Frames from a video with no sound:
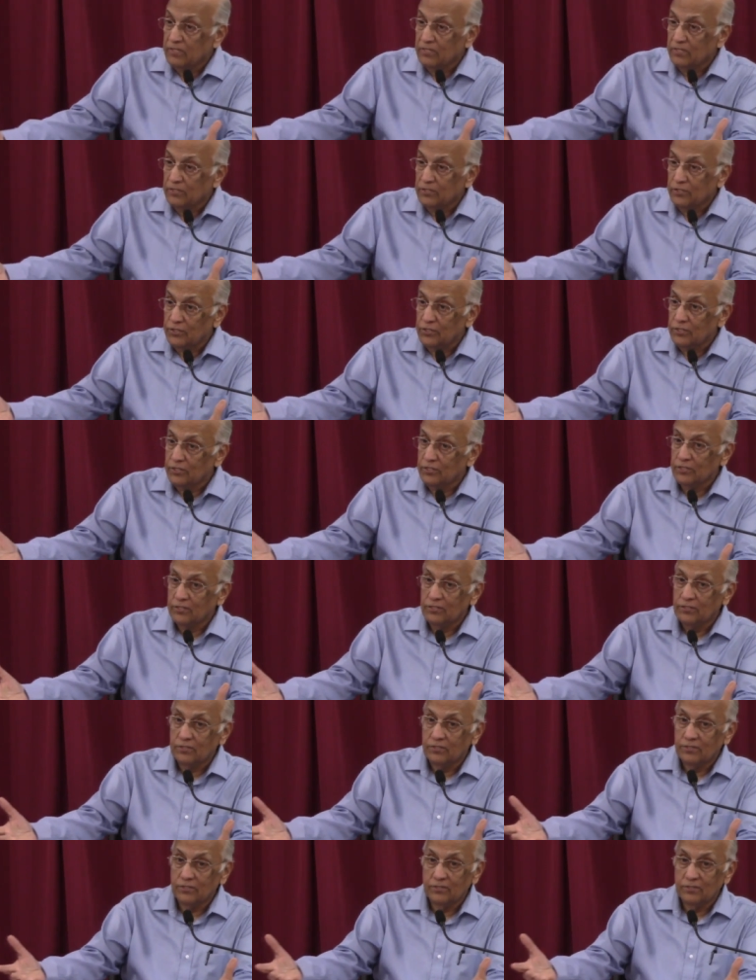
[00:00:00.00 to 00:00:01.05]
in this
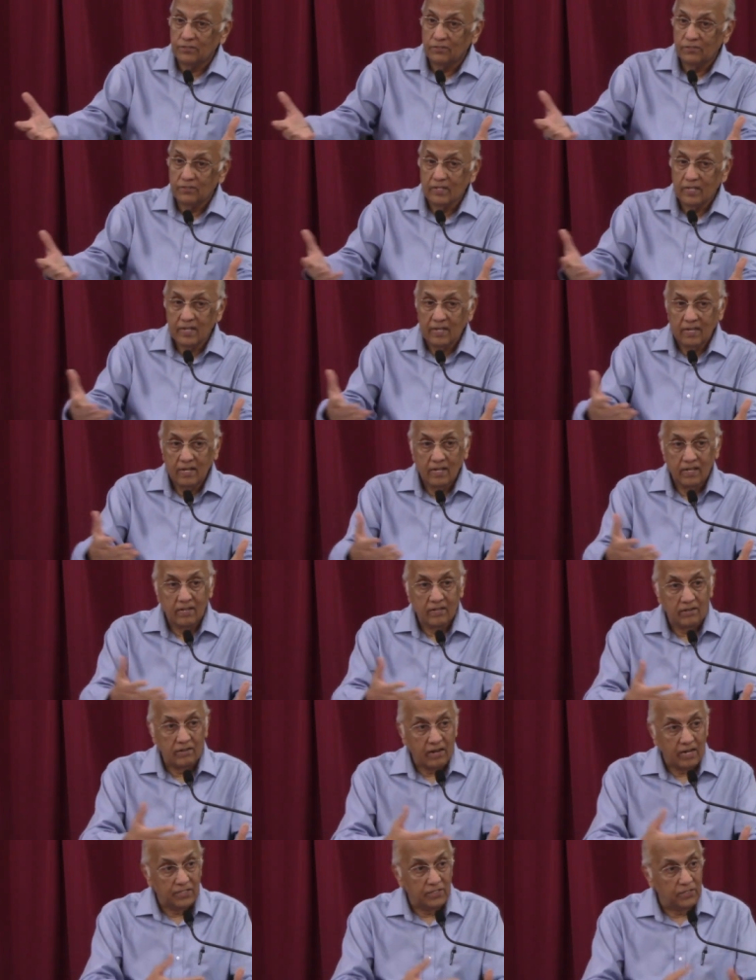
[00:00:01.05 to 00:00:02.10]
church. And
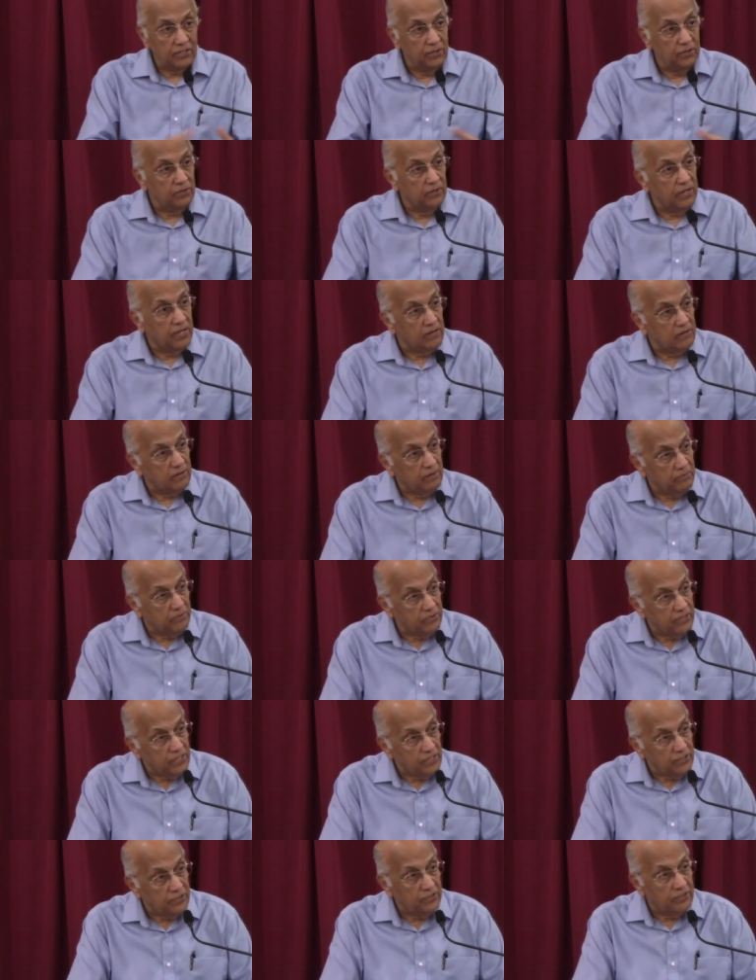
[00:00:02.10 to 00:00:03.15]
gradually you get a
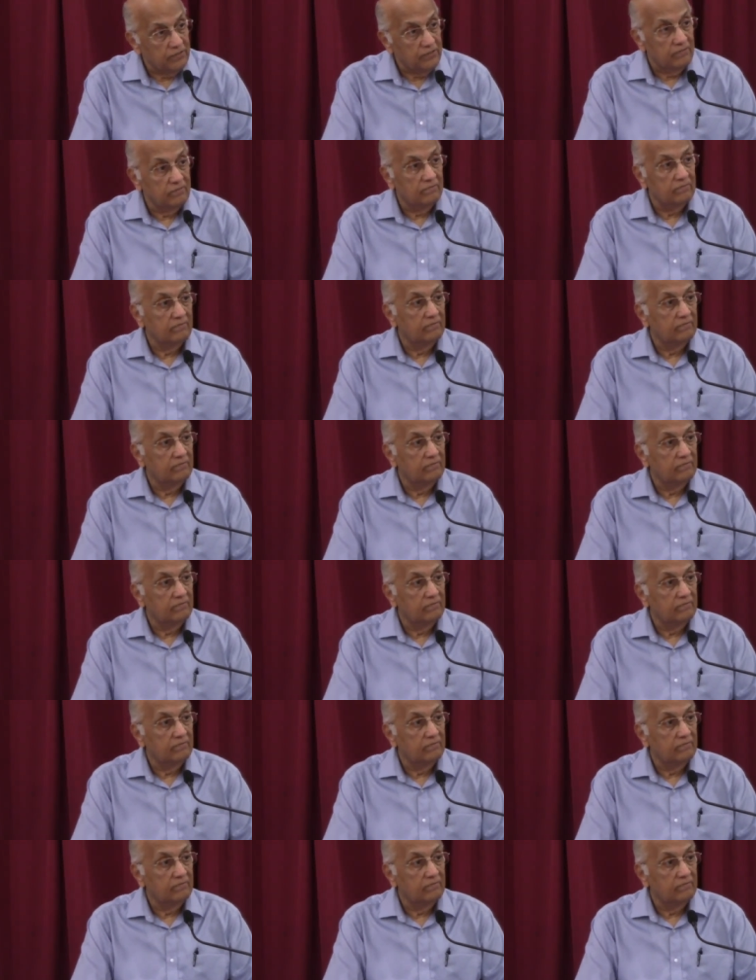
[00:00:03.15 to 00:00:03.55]
reputation.